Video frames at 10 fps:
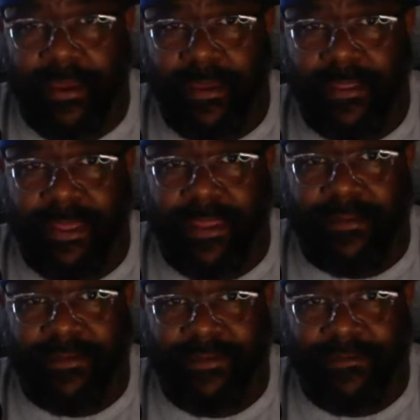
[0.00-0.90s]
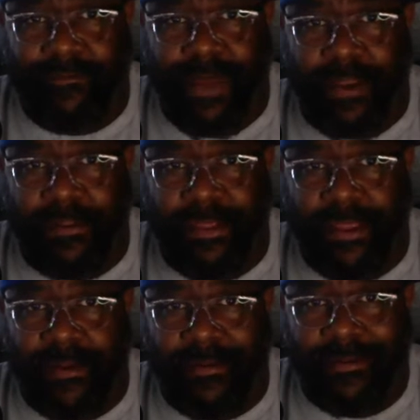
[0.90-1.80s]
that's better
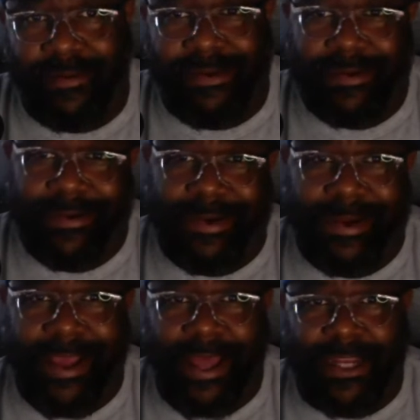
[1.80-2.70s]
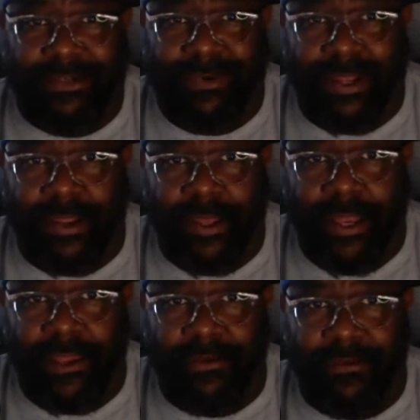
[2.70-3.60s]
than a guy that's ranked ahead of
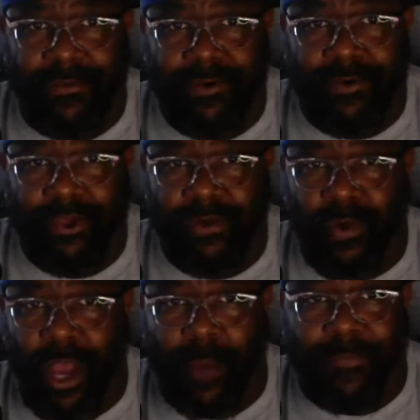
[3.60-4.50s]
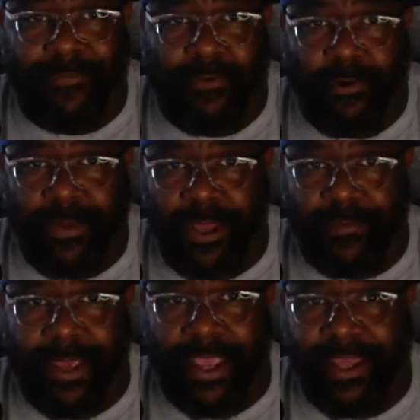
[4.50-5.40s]
you, you will outperform
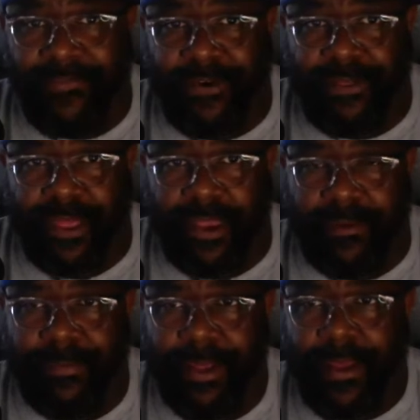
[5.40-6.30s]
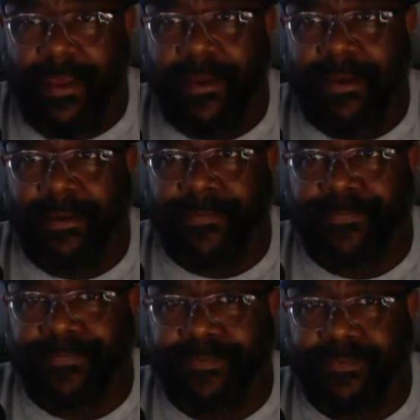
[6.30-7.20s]
them and get further than them. Um,
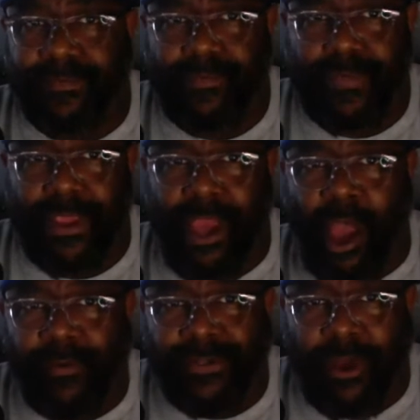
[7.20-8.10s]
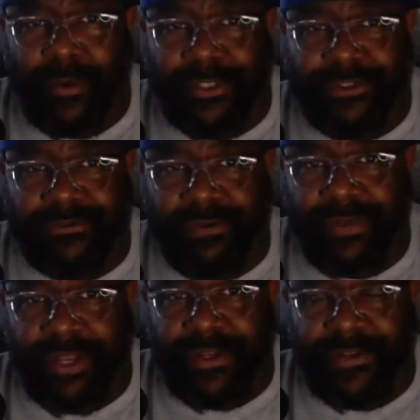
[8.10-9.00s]
I was always
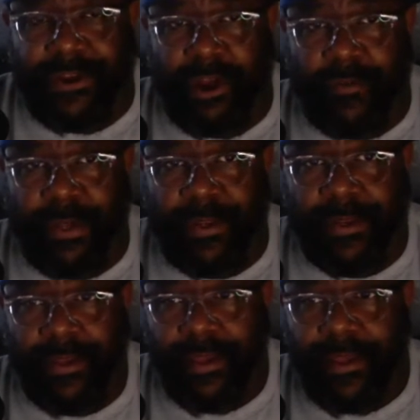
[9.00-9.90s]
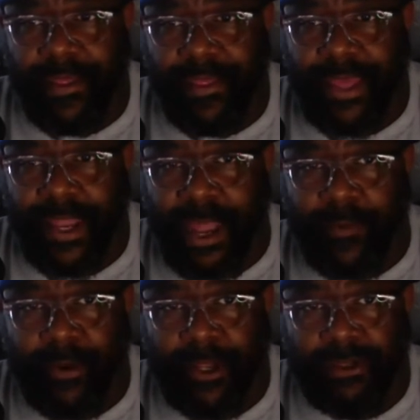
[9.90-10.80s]
driven and determined that I'm
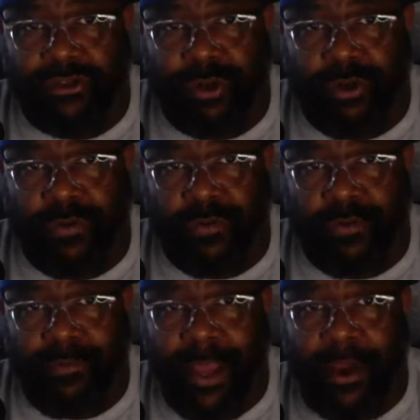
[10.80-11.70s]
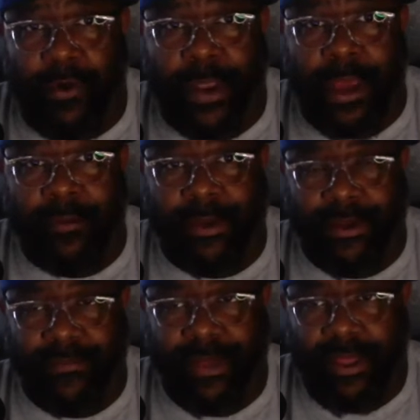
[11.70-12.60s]
going to control my own
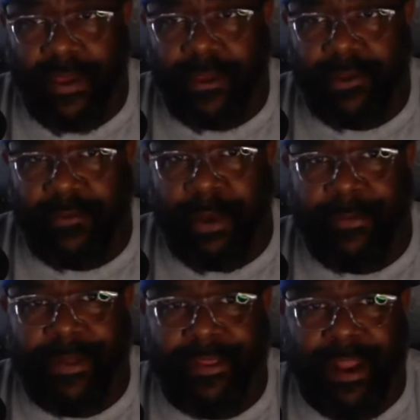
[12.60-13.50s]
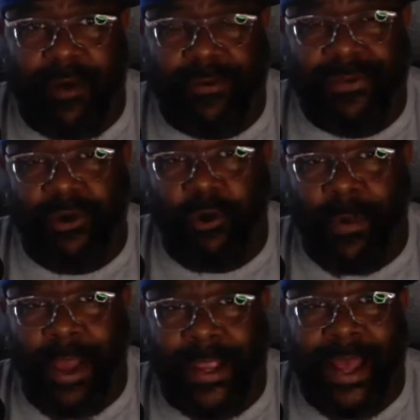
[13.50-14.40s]
outcome. My mother and I were told
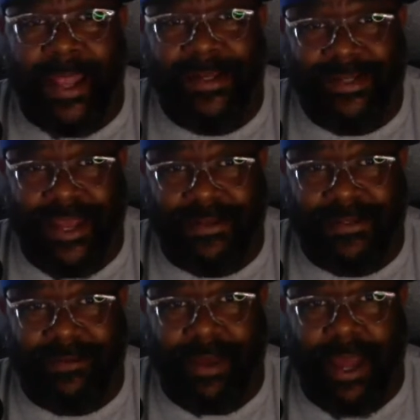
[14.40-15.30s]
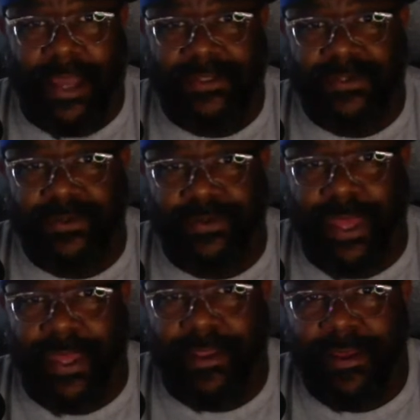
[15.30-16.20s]
by a guidance counselor in my high school
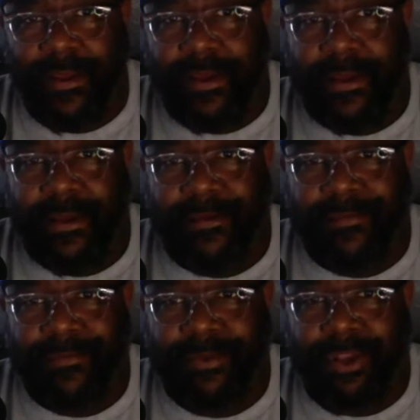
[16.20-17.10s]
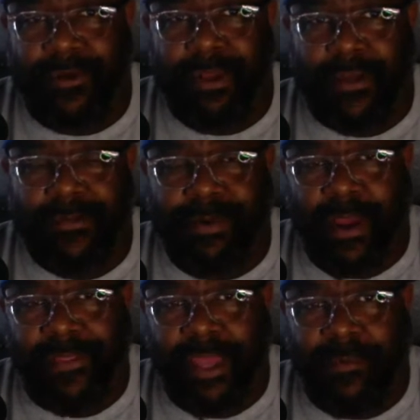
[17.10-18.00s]
that, y'all should
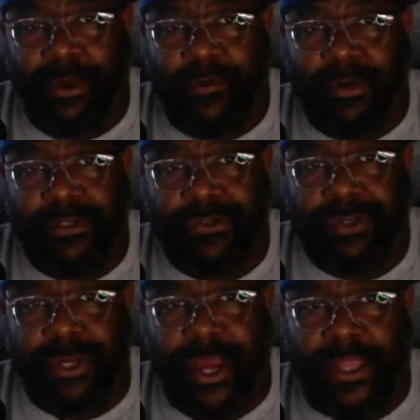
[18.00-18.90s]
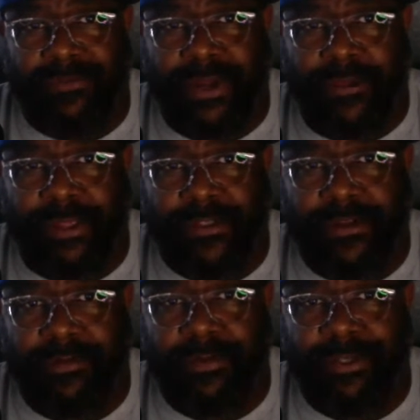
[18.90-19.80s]
probably think about going to junior college route. That's
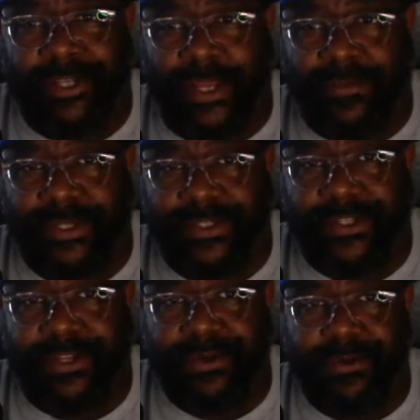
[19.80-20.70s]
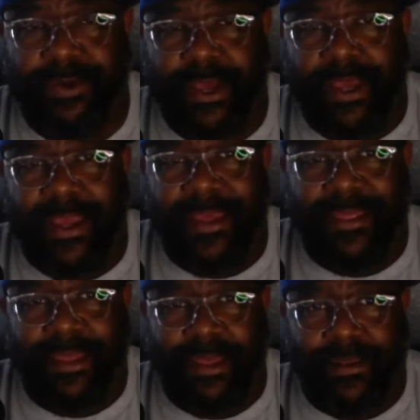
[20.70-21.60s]
going to be what James needs to do.
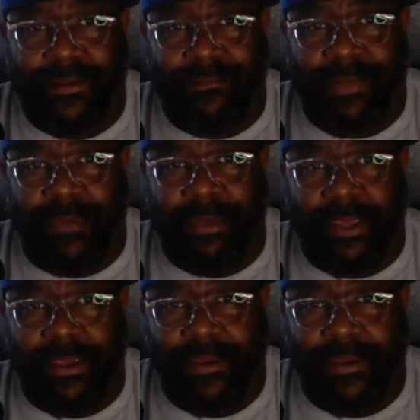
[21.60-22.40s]
And then maybe